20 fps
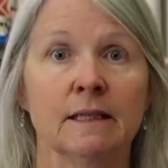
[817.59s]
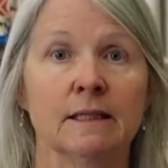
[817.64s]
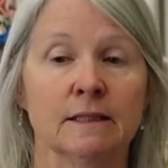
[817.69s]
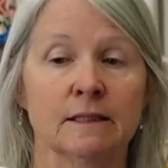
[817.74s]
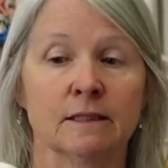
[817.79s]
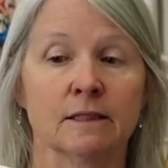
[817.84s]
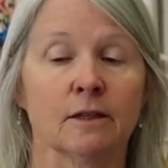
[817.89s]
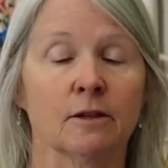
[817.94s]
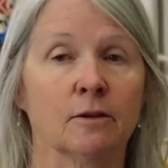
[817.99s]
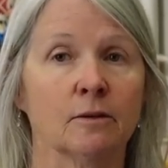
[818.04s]

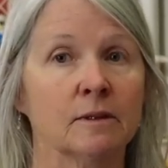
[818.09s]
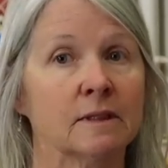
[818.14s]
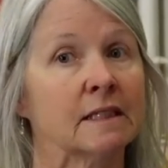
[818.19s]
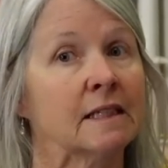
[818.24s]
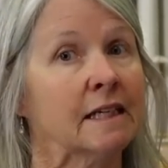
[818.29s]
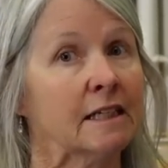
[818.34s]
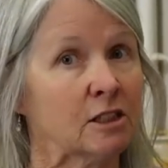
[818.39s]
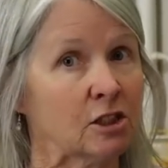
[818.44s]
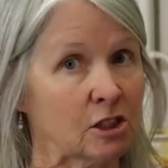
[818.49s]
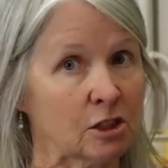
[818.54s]
So
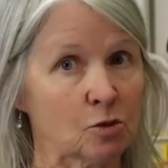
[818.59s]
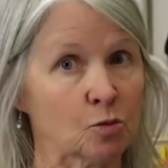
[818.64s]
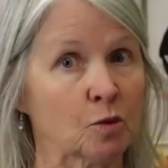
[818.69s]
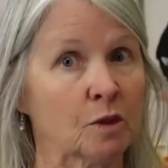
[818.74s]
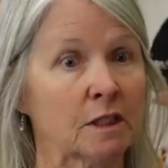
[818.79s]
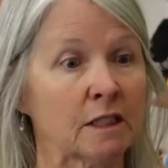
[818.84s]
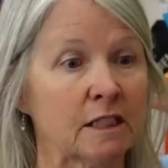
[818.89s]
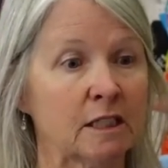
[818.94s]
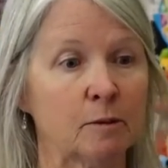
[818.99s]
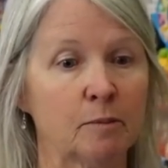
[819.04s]
it just
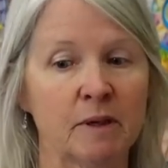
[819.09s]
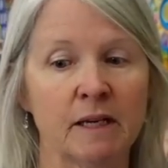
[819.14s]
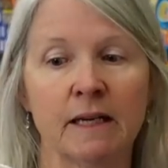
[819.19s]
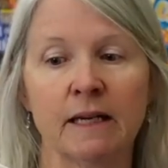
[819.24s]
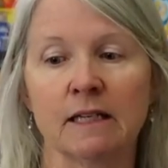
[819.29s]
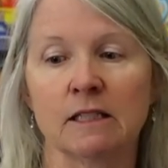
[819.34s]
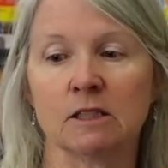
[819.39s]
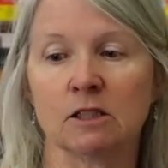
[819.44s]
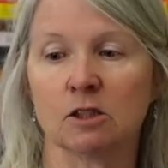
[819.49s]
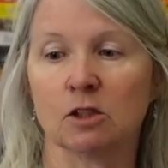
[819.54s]
really
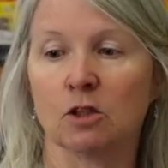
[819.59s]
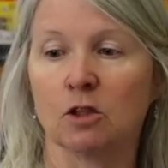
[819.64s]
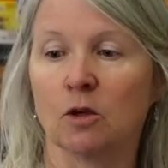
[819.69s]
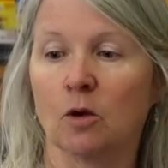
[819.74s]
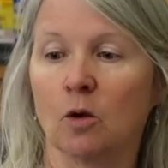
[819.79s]
depends